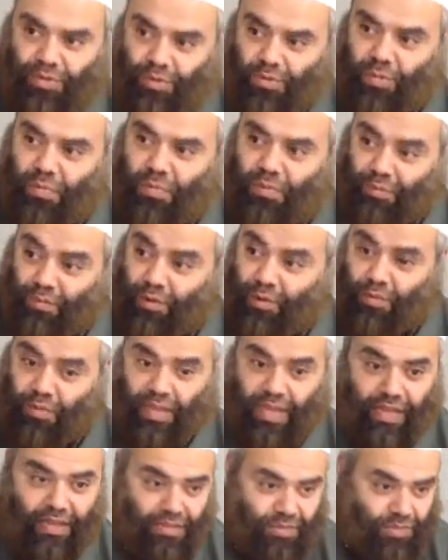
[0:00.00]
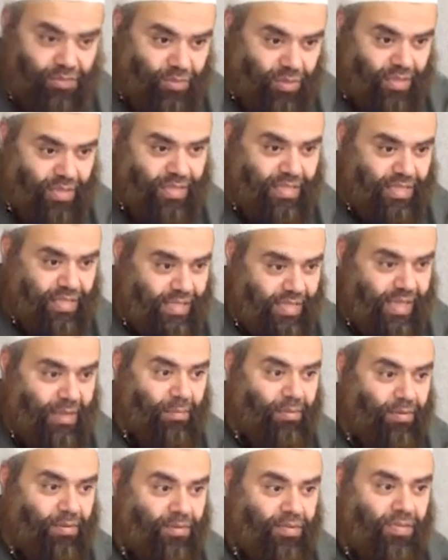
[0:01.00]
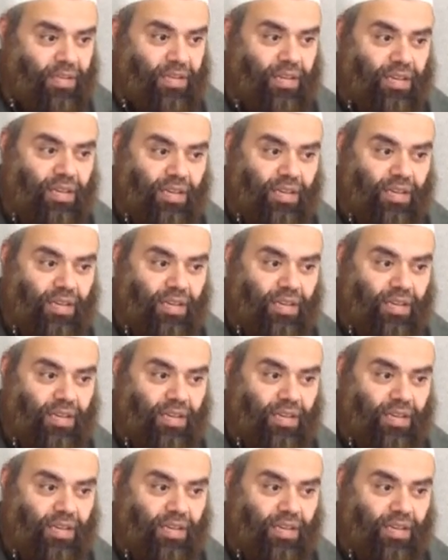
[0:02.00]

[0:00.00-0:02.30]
to know before we get into these examples